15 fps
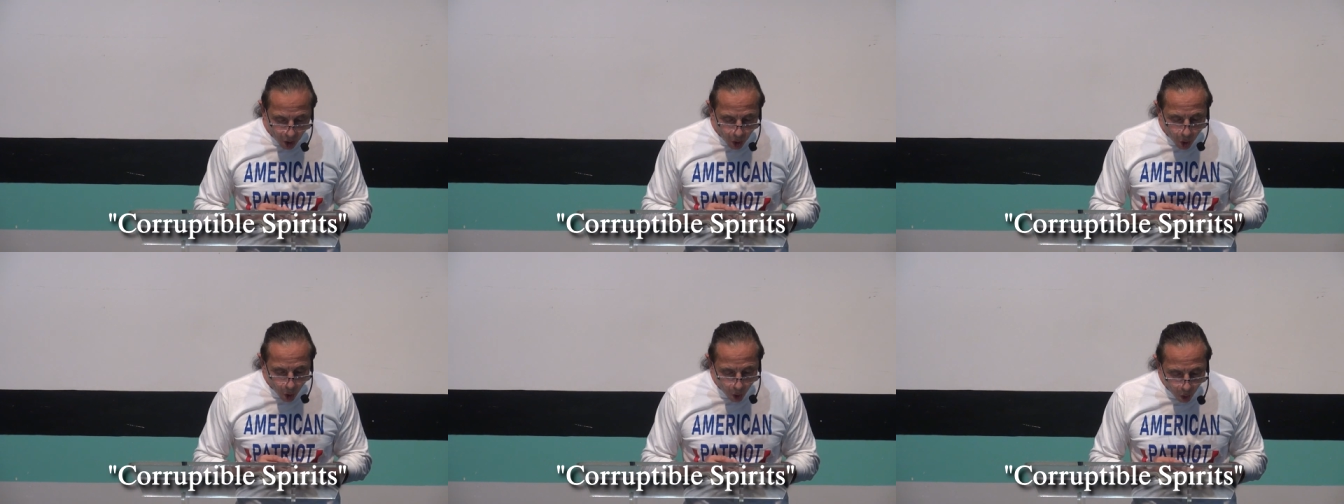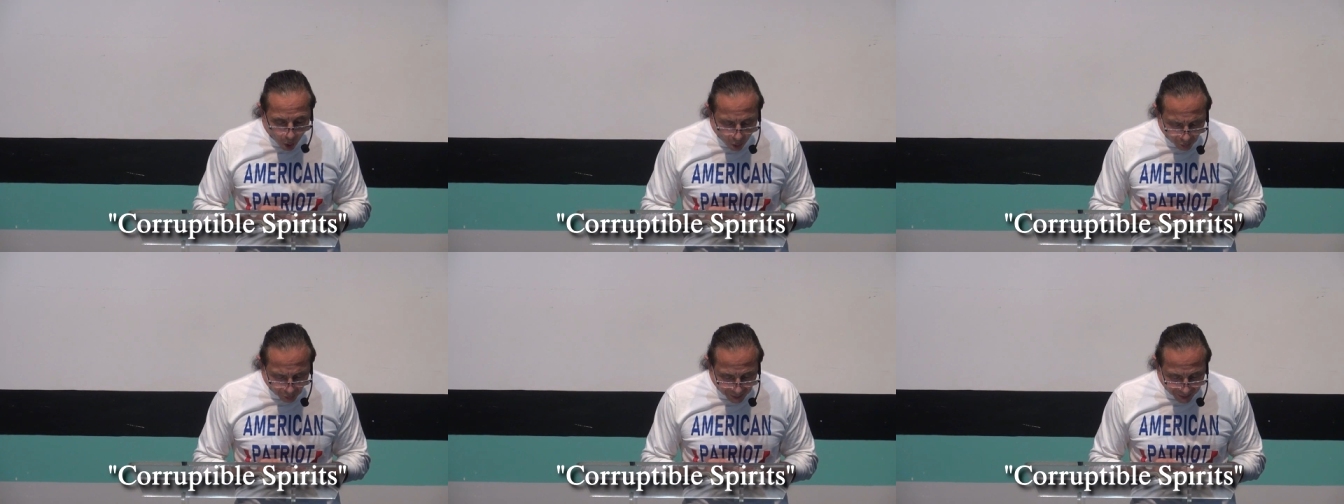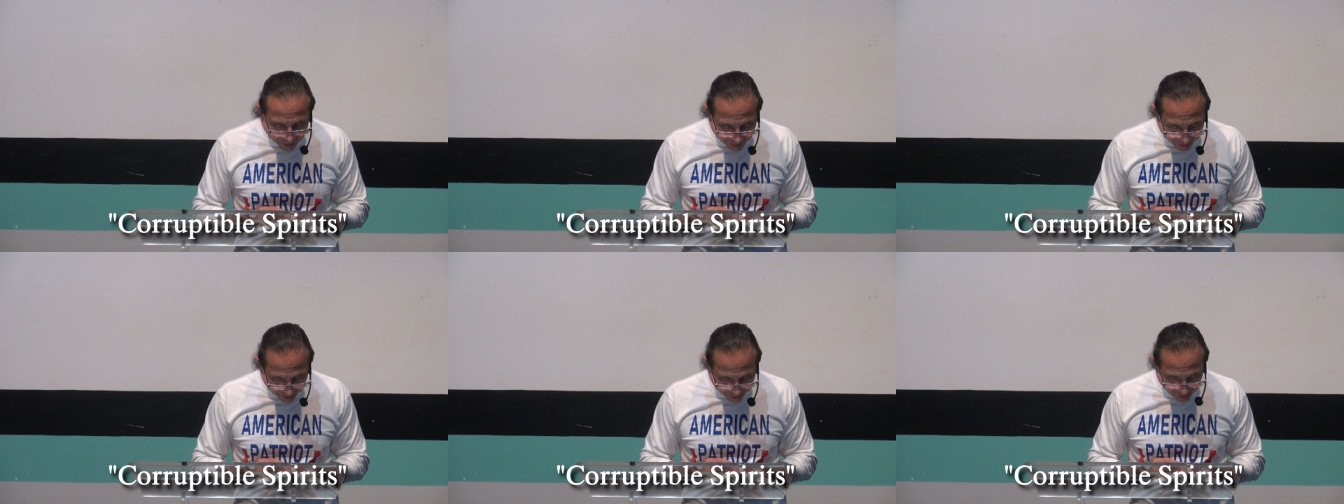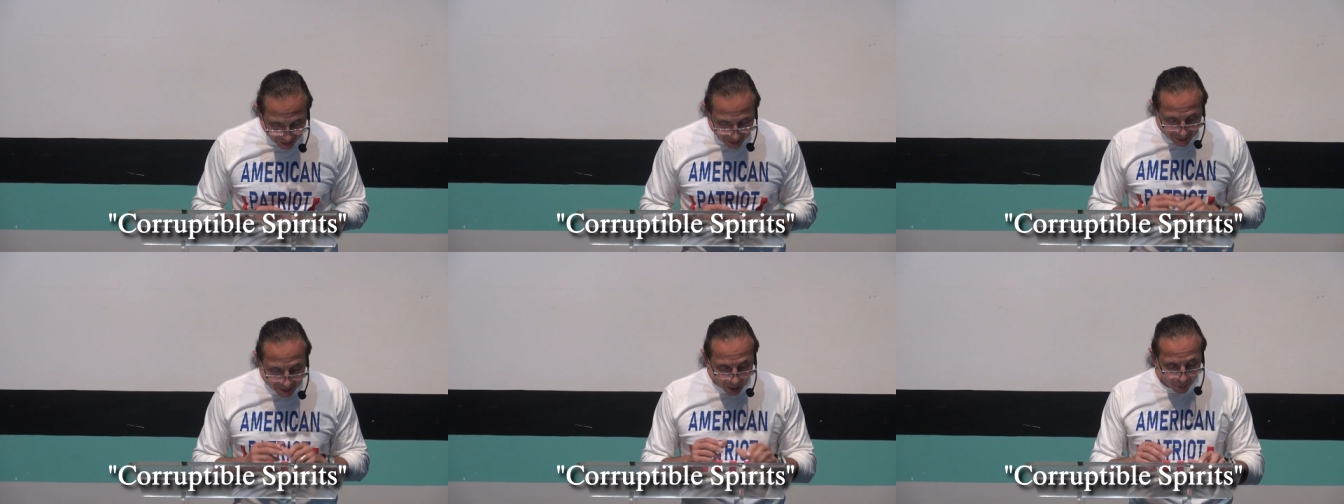Holiness.
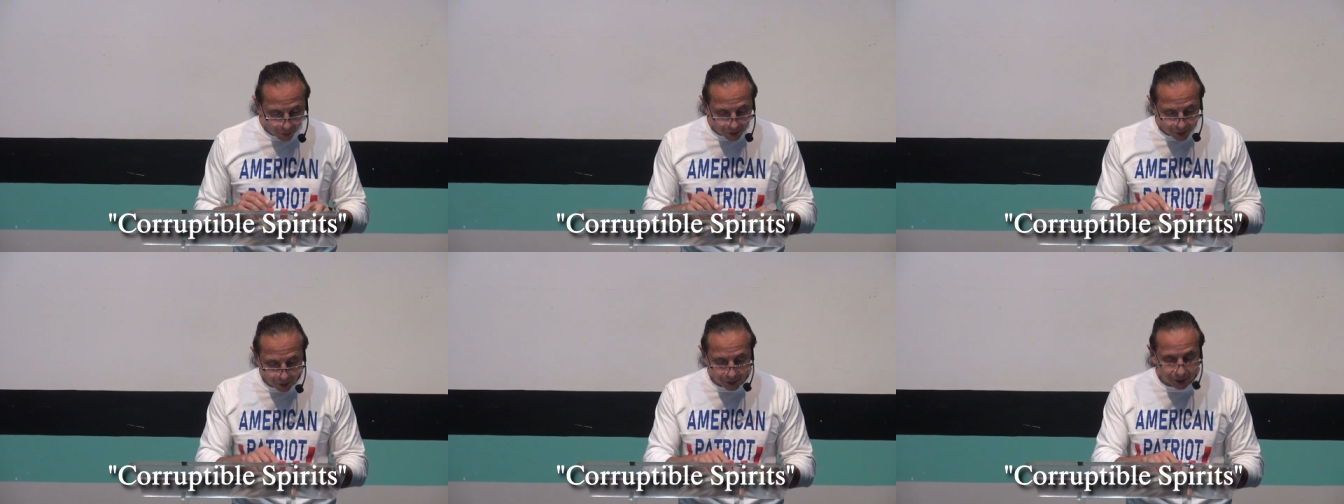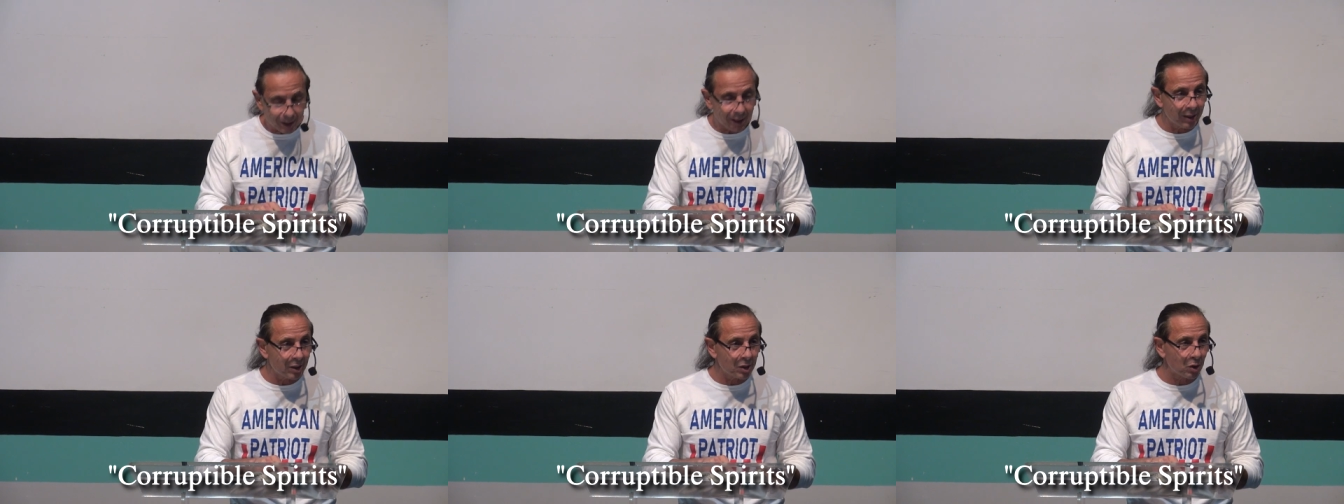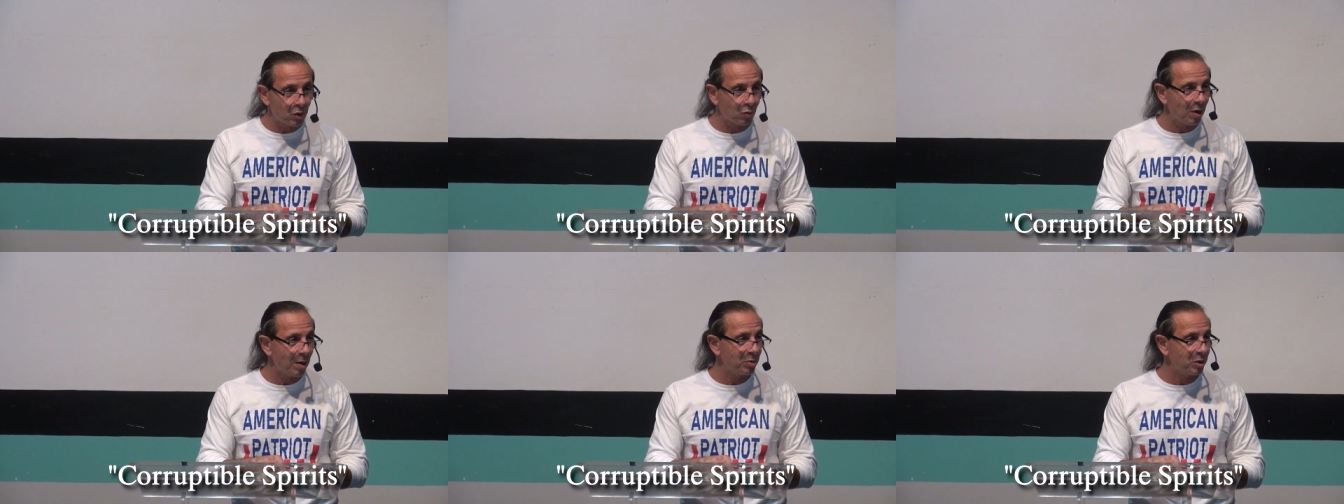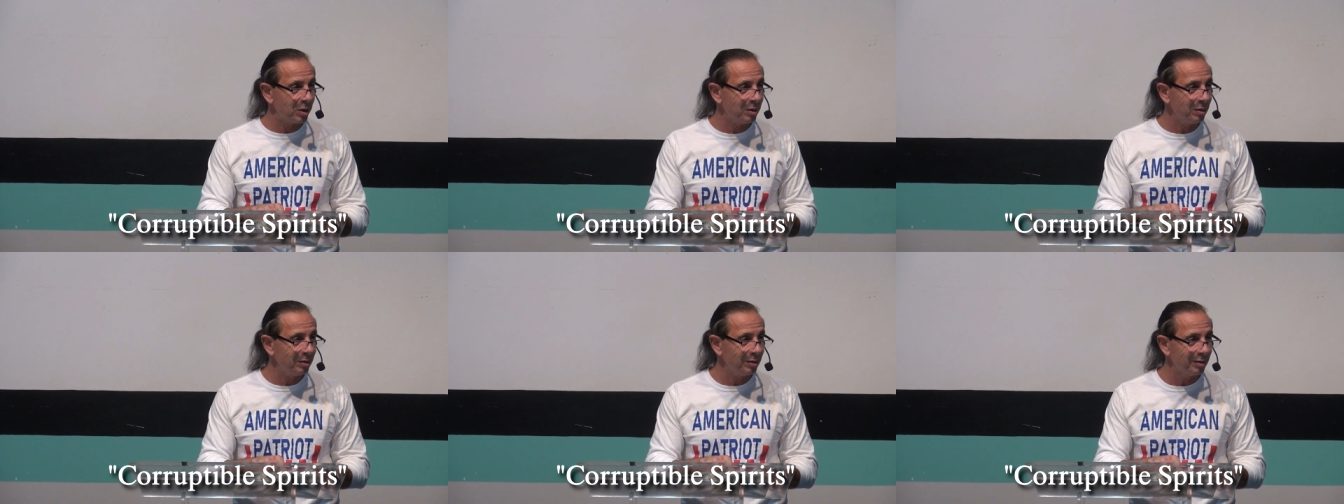Now, is uncleanness
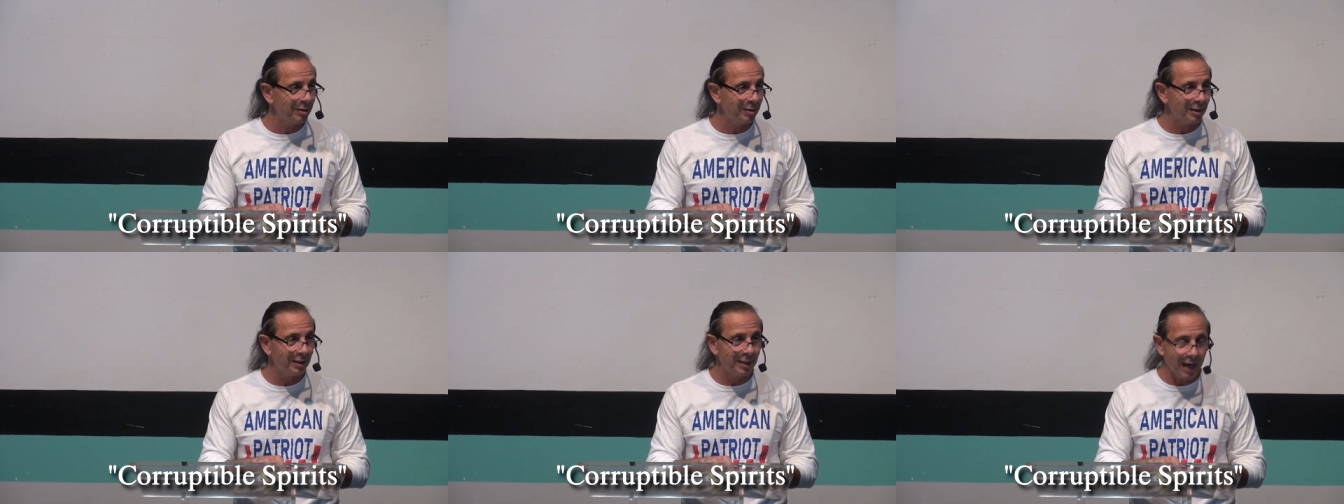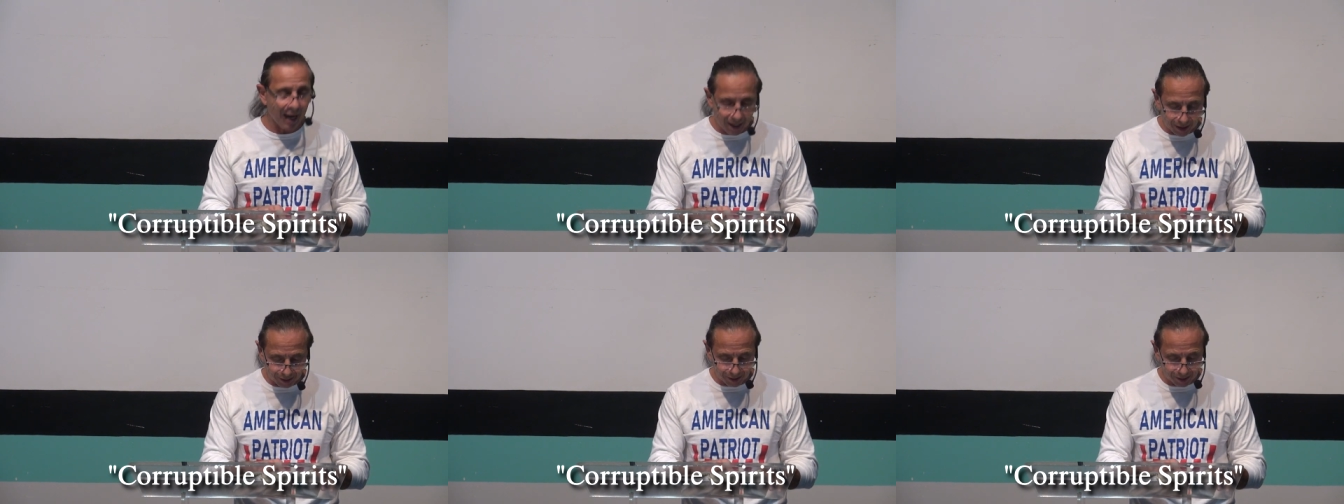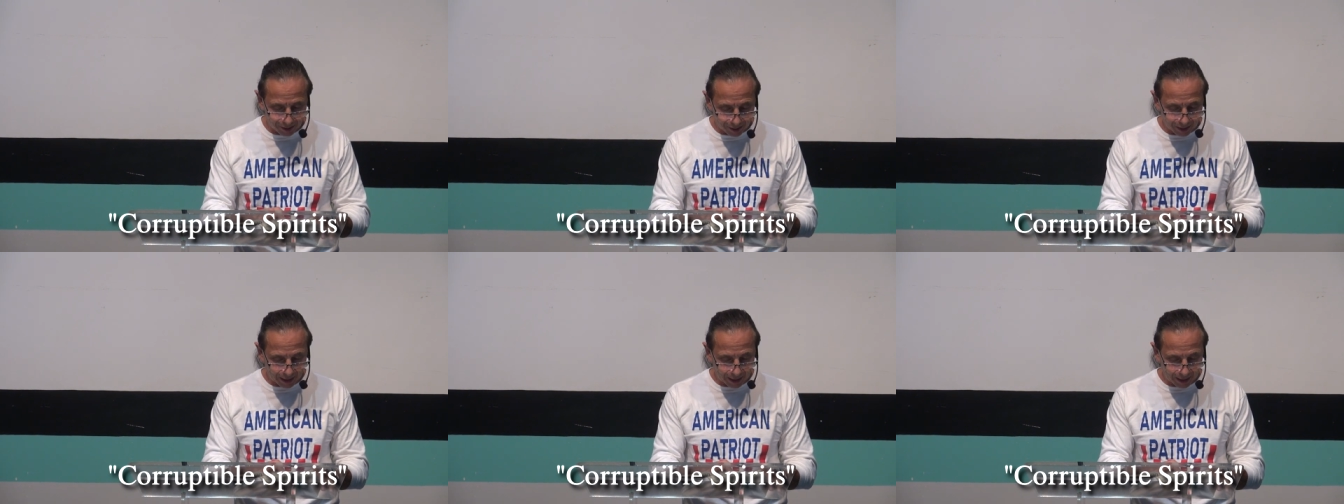corruption? Yes.